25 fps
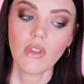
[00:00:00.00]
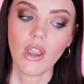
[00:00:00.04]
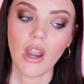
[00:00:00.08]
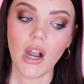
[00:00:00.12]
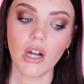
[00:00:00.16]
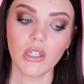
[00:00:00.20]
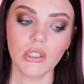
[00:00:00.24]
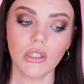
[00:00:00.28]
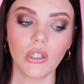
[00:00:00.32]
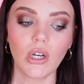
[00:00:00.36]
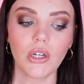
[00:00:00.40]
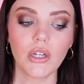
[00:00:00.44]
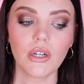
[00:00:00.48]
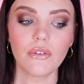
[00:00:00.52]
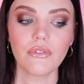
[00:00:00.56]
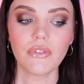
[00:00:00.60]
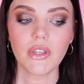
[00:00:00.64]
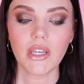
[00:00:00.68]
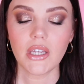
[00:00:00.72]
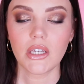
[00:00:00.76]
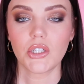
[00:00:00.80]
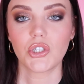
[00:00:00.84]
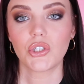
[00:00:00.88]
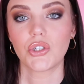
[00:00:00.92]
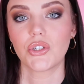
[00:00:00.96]
a lot of
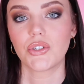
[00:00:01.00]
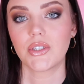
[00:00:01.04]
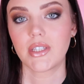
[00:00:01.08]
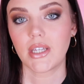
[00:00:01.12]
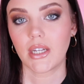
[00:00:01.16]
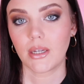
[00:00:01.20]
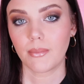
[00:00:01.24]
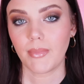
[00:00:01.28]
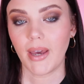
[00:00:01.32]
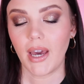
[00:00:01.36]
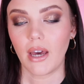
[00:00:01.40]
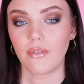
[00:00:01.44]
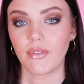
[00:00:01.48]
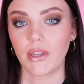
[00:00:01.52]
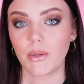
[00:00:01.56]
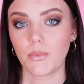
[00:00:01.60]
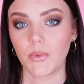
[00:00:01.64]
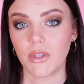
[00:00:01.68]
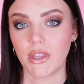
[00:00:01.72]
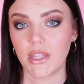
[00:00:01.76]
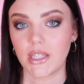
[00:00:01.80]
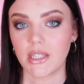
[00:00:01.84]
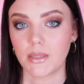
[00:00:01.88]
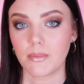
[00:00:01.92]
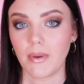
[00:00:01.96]
the issues that I'm having
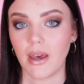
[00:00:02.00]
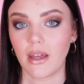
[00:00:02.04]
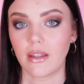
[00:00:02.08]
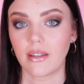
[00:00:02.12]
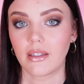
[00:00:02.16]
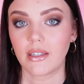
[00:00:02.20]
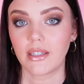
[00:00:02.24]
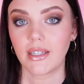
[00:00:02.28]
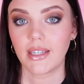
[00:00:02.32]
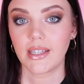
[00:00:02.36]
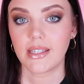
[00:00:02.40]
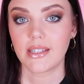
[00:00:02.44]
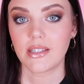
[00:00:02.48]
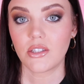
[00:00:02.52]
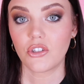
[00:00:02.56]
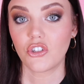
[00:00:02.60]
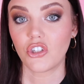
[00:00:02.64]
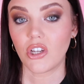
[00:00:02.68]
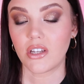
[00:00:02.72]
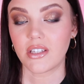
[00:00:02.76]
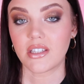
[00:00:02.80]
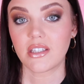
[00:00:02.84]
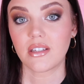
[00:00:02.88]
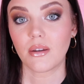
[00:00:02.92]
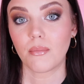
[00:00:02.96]
with this palette is
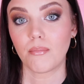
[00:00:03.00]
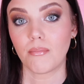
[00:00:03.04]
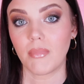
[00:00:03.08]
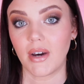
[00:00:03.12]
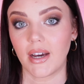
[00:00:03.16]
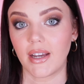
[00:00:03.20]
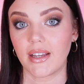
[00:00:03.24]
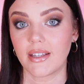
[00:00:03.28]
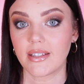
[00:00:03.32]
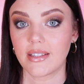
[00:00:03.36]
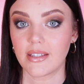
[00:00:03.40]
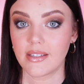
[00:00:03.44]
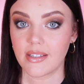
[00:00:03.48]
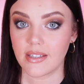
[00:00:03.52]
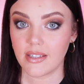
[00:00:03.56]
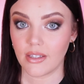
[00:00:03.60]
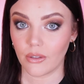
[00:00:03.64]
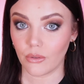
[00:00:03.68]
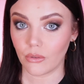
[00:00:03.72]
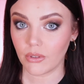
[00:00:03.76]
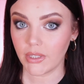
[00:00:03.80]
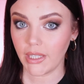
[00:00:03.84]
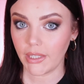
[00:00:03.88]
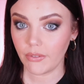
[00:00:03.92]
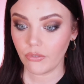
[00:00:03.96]
just my
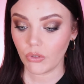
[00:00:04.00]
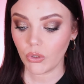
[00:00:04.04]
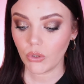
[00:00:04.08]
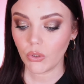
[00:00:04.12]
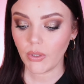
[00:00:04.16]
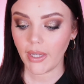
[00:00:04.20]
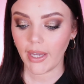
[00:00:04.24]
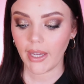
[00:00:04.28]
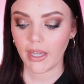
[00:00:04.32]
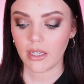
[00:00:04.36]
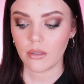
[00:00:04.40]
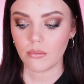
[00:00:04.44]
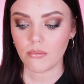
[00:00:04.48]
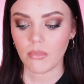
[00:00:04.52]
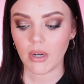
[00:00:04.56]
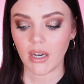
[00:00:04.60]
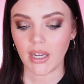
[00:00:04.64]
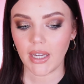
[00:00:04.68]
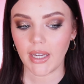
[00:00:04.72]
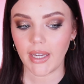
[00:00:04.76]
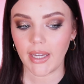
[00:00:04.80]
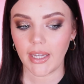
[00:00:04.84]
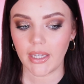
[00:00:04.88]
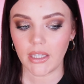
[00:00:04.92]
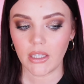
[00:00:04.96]
skill level and
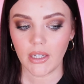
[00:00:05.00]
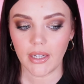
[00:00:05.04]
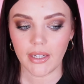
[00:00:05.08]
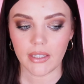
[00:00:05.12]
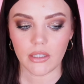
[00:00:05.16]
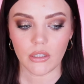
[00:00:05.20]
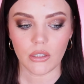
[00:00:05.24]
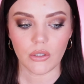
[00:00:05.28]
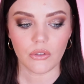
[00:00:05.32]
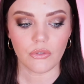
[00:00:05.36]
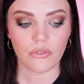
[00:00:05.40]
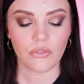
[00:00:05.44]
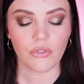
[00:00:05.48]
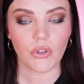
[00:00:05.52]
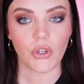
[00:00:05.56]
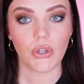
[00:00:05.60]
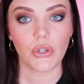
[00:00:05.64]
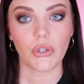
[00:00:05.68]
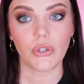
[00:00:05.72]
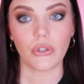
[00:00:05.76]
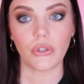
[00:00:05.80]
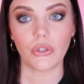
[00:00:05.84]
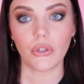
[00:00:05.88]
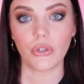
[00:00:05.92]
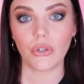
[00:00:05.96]
my kind of
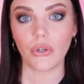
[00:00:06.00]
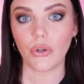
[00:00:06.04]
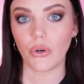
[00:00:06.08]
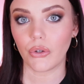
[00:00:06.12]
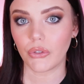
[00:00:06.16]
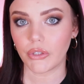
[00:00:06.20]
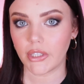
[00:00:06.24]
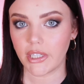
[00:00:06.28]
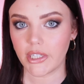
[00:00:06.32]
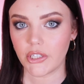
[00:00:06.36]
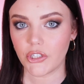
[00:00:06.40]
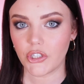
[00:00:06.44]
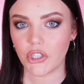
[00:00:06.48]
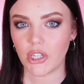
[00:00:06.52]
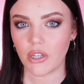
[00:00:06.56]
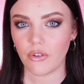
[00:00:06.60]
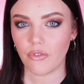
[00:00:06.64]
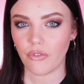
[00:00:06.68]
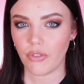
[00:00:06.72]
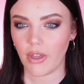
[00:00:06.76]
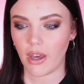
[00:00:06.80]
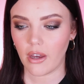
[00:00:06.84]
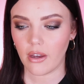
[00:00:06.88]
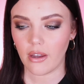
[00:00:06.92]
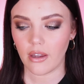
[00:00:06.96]
knowledge,
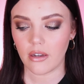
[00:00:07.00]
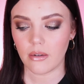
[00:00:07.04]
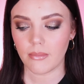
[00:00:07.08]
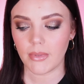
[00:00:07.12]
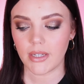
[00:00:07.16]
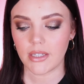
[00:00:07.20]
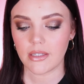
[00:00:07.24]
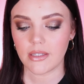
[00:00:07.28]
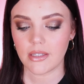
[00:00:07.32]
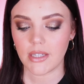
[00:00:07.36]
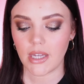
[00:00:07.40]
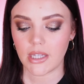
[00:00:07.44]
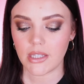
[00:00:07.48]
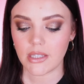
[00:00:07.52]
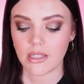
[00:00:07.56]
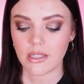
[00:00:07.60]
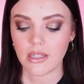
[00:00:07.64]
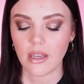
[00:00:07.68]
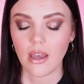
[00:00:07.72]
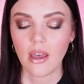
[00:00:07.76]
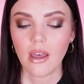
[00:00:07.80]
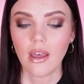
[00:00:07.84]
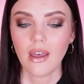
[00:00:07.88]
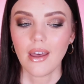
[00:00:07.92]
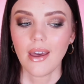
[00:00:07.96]
if that kind of makes sense.
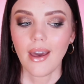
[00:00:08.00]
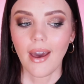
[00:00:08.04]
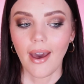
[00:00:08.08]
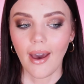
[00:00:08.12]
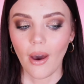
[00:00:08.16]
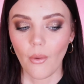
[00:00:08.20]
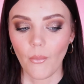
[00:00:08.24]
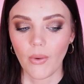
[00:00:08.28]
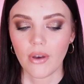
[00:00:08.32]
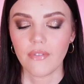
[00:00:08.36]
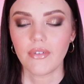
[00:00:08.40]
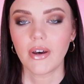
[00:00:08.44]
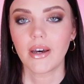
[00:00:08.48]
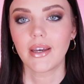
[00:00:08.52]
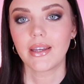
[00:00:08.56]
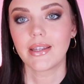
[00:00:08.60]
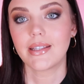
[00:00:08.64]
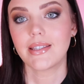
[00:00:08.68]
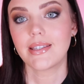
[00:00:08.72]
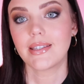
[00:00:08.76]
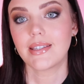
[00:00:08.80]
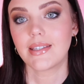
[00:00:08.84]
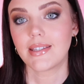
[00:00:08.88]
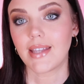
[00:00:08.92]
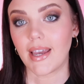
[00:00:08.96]
However,
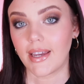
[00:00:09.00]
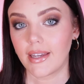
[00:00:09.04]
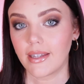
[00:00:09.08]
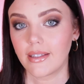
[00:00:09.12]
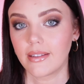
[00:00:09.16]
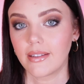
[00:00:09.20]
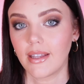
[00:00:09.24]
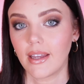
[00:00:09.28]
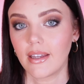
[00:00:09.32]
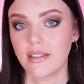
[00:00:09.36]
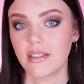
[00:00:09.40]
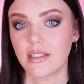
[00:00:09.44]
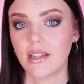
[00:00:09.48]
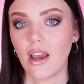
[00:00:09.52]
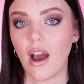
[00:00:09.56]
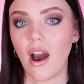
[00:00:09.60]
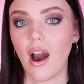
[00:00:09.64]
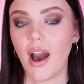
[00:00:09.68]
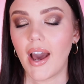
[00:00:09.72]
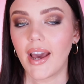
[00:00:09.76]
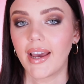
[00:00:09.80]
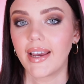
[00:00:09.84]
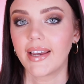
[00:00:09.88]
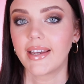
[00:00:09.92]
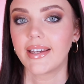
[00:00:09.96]
in saying that,
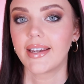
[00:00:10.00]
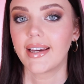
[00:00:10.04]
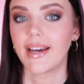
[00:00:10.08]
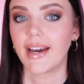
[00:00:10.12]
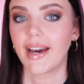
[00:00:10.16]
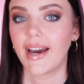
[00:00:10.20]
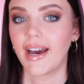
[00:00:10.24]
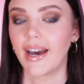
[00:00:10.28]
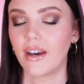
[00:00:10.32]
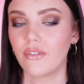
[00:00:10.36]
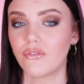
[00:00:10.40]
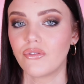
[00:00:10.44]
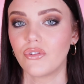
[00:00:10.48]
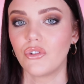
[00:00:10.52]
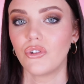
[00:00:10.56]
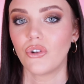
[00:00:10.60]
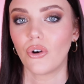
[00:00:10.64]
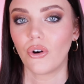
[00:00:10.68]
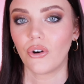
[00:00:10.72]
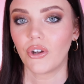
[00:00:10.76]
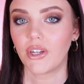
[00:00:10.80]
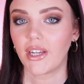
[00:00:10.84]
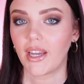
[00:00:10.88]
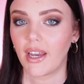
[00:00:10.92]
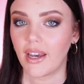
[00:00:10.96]
I have
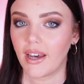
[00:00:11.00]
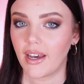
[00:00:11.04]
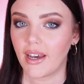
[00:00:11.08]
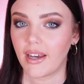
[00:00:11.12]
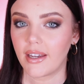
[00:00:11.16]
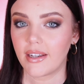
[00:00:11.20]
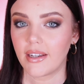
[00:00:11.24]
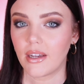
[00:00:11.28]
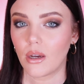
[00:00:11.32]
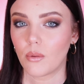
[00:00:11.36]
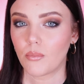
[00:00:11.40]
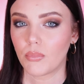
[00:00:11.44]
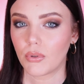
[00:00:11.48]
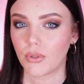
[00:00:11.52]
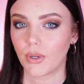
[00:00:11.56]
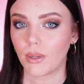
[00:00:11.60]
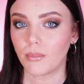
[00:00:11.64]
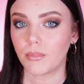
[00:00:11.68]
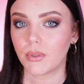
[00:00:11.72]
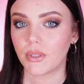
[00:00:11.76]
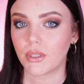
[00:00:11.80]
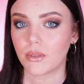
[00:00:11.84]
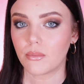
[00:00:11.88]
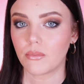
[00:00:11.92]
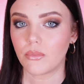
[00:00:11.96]
not had a
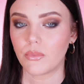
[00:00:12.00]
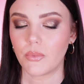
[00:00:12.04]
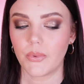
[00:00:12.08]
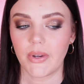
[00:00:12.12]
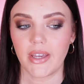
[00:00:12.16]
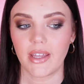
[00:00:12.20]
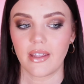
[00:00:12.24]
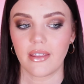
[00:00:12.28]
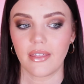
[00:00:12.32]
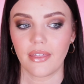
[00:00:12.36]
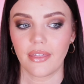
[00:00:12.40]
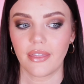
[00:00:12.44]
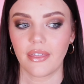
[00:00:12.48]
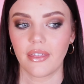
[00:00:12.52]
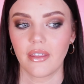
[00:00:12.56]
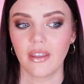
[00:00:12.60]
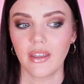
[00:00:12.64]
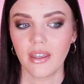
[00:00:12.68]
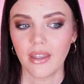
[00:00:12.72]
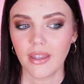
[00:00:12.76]
problem with